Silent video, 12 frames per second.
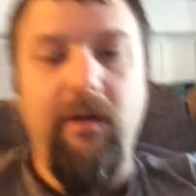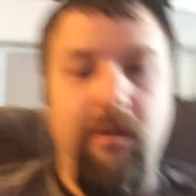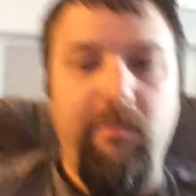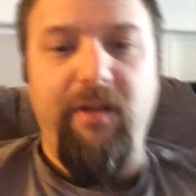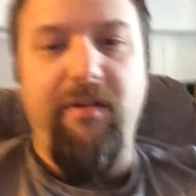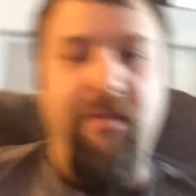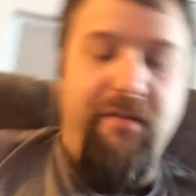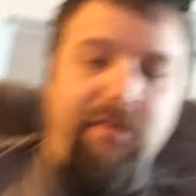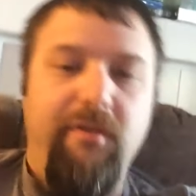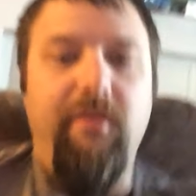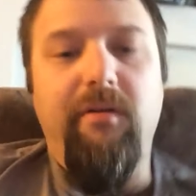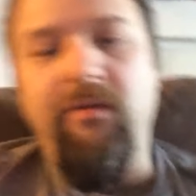My
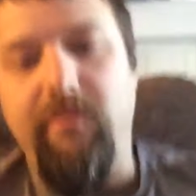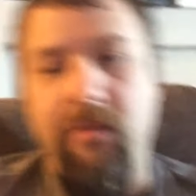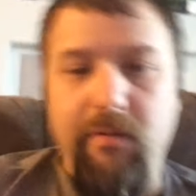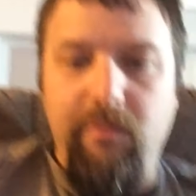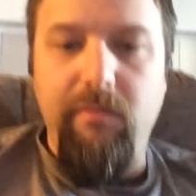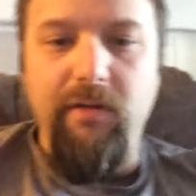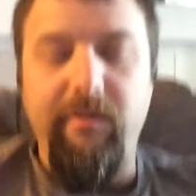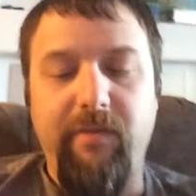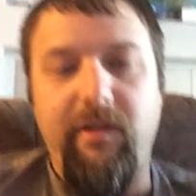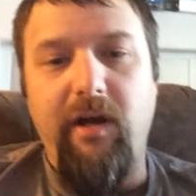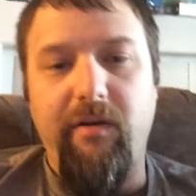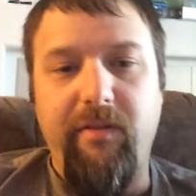sister
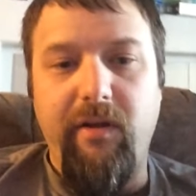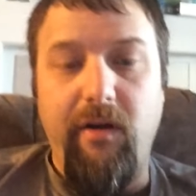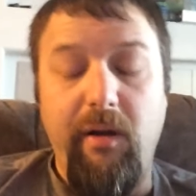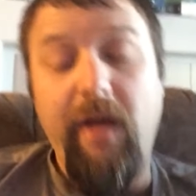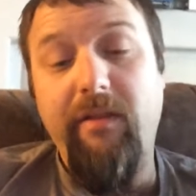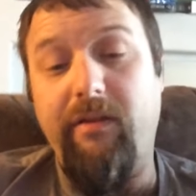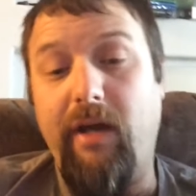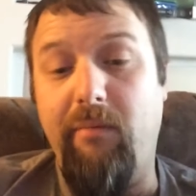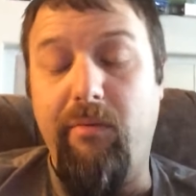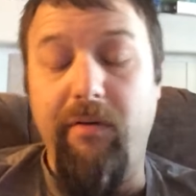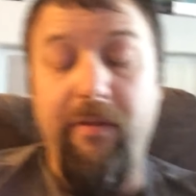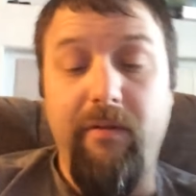lived out there at the time.
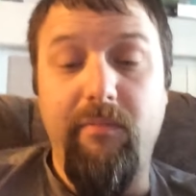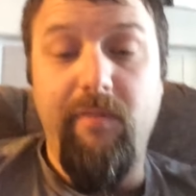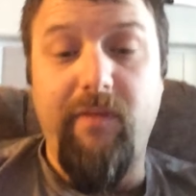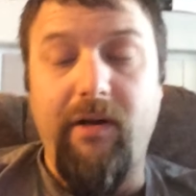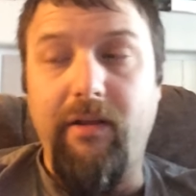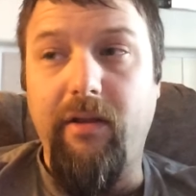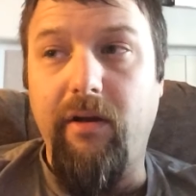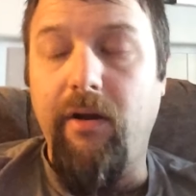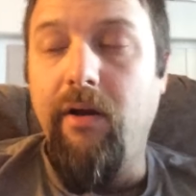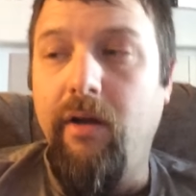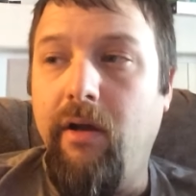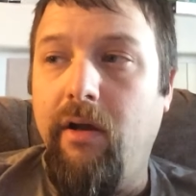Both of them lived out there,
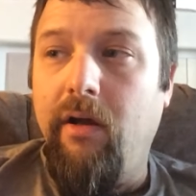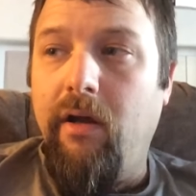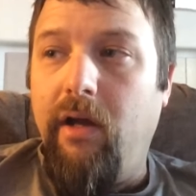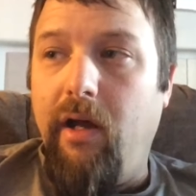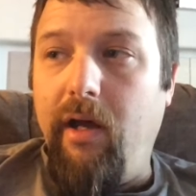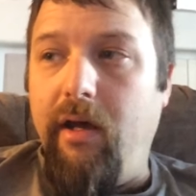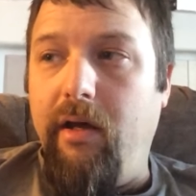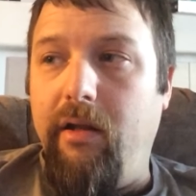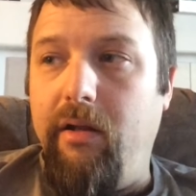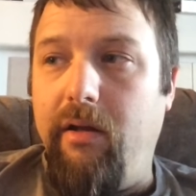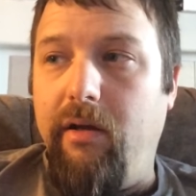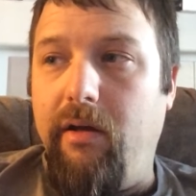
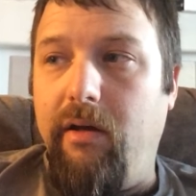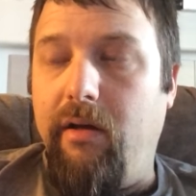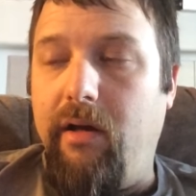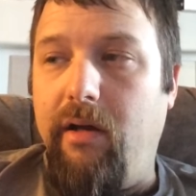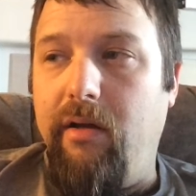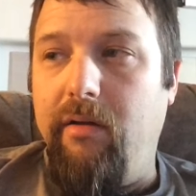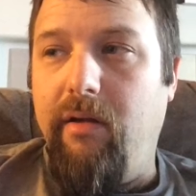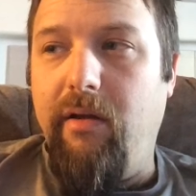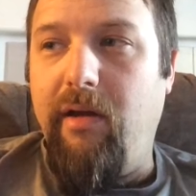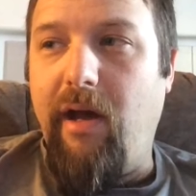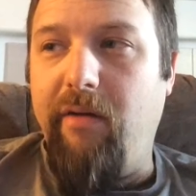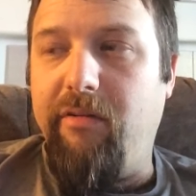and I
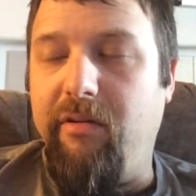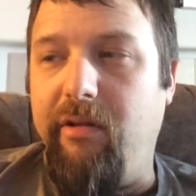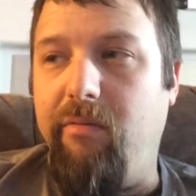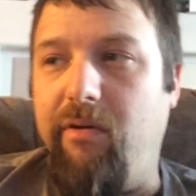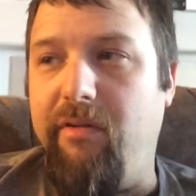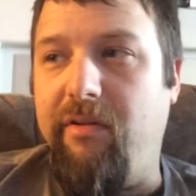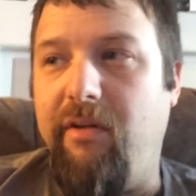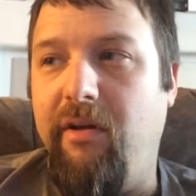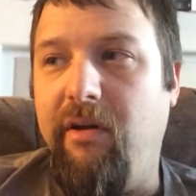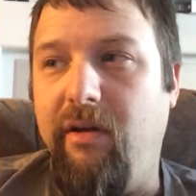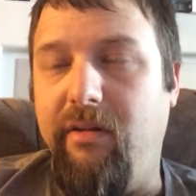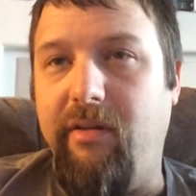actually was
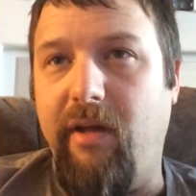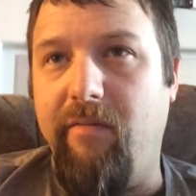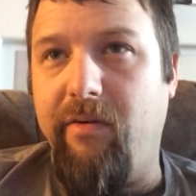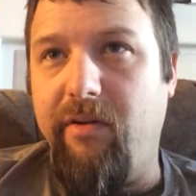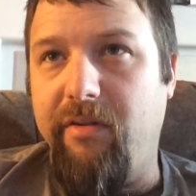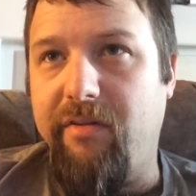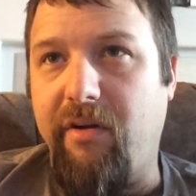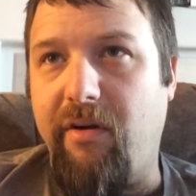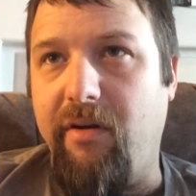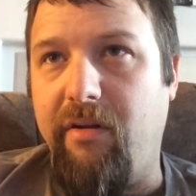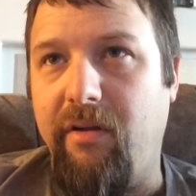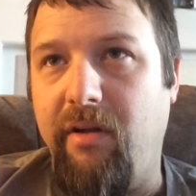in Denver to
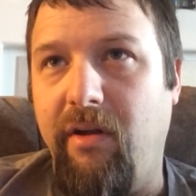start,